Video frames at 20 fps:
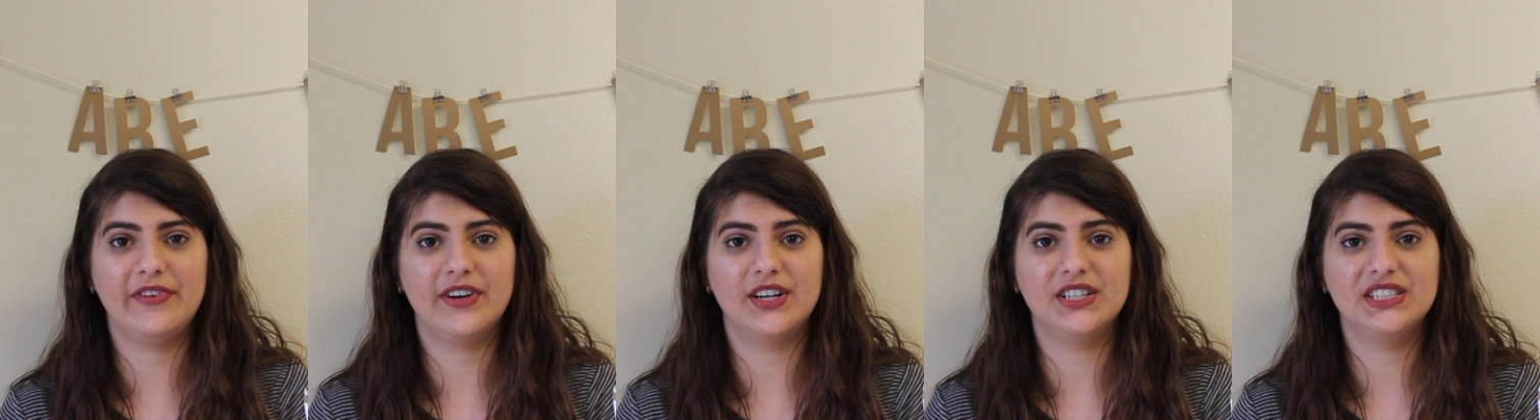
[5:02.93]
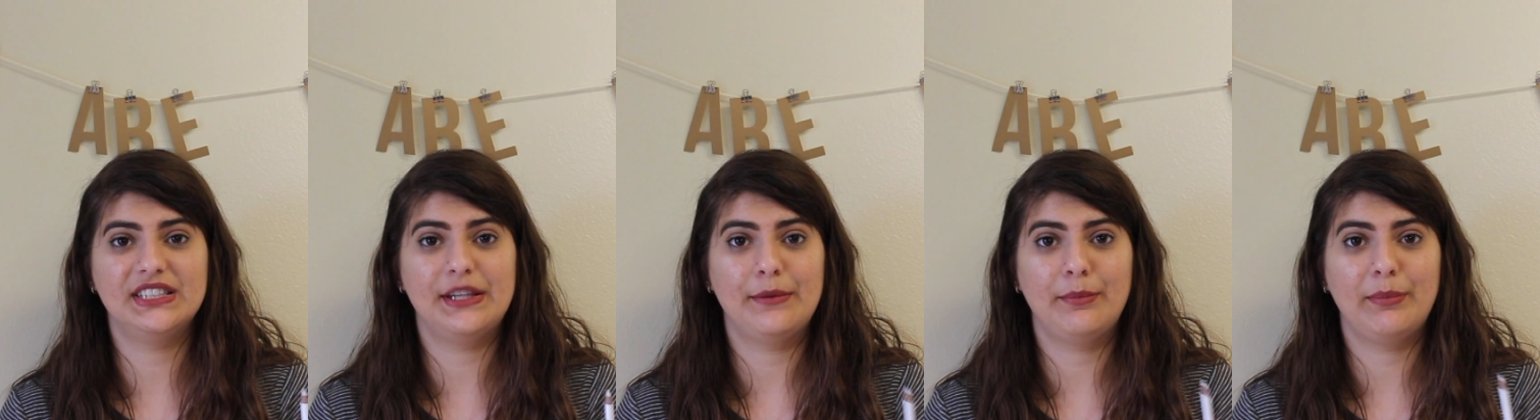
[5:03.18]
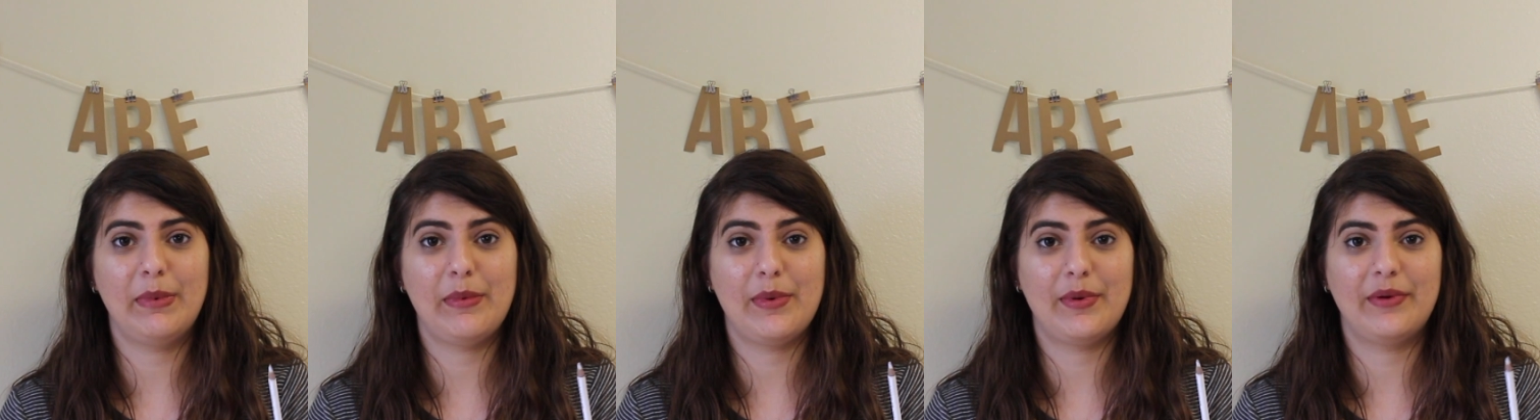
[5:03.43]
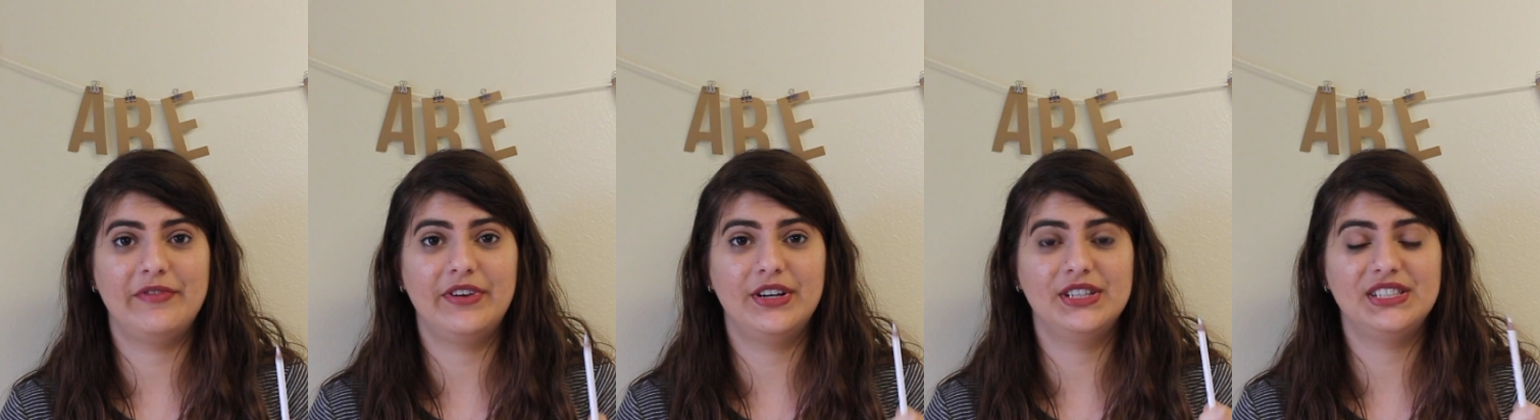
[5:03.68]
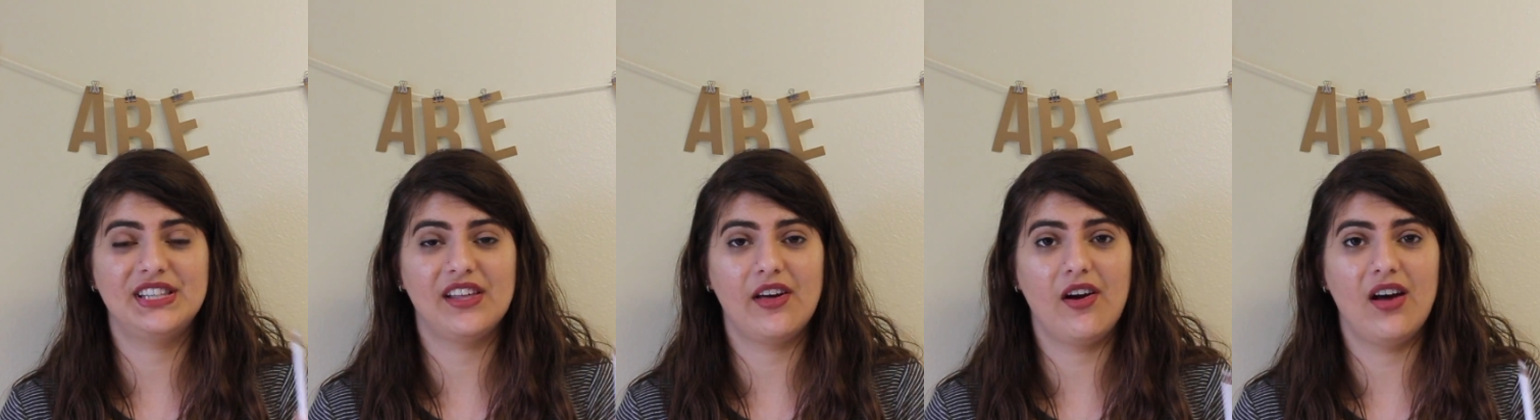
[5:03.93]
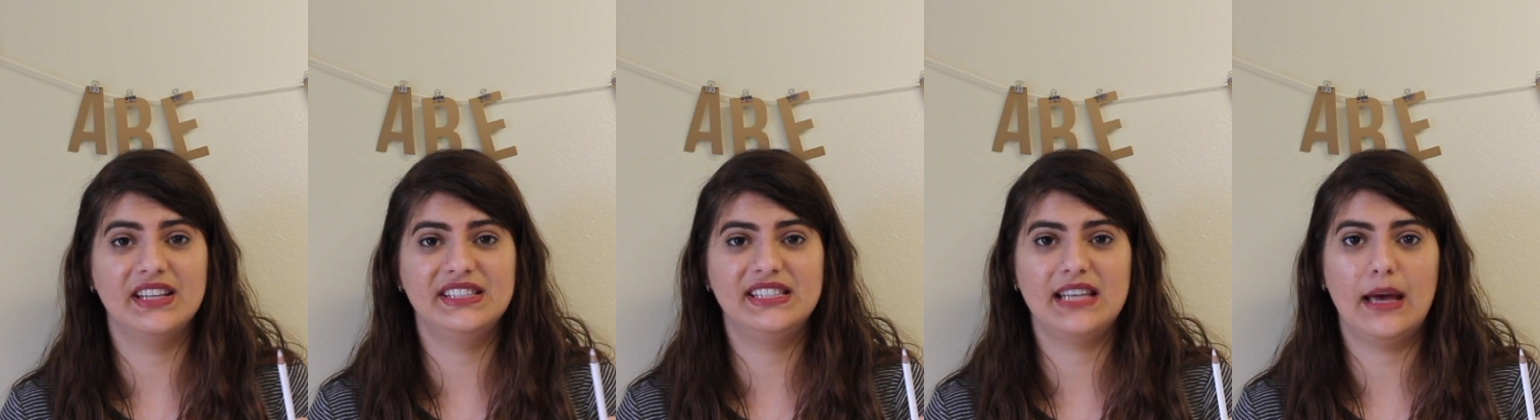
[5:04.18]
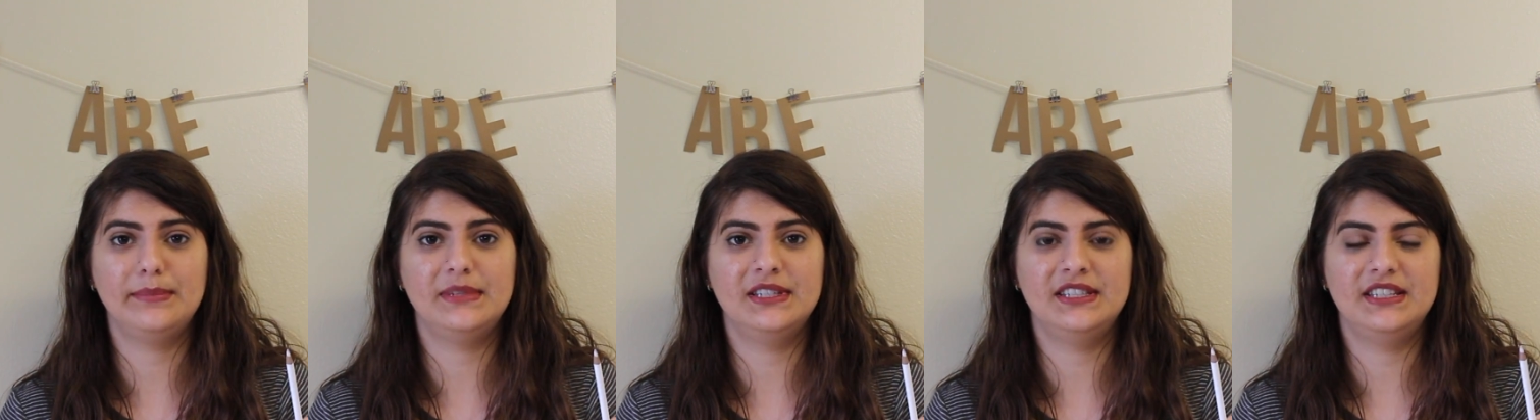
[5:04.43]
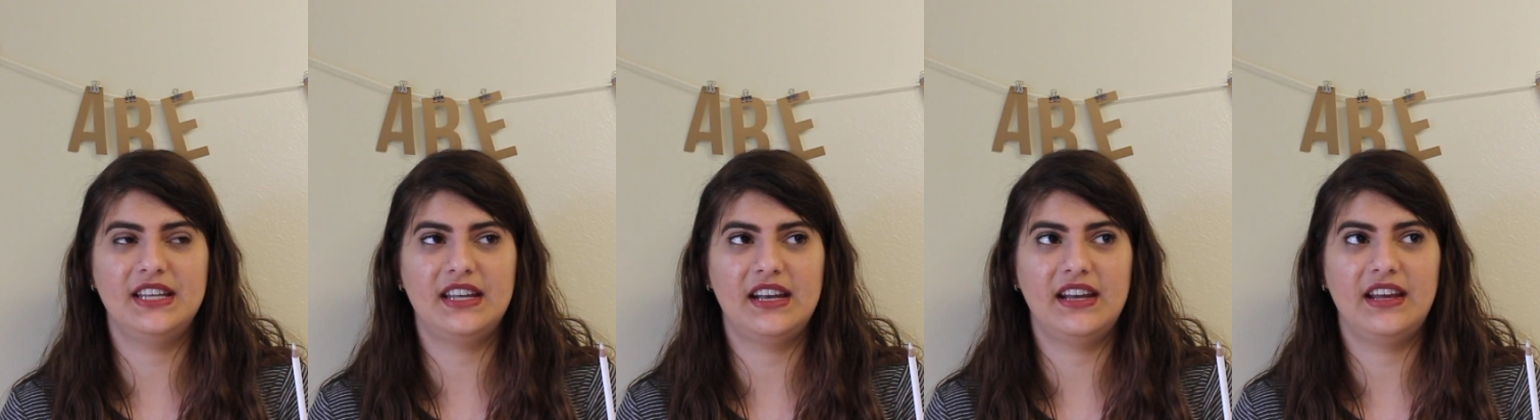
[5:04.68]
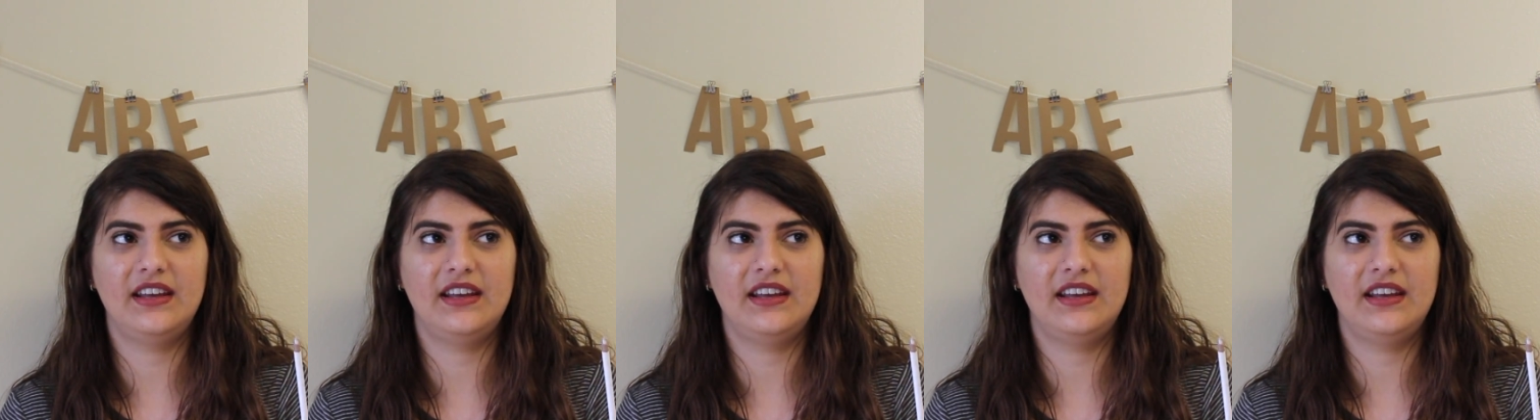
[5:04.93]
first, and then we reversed the concept and did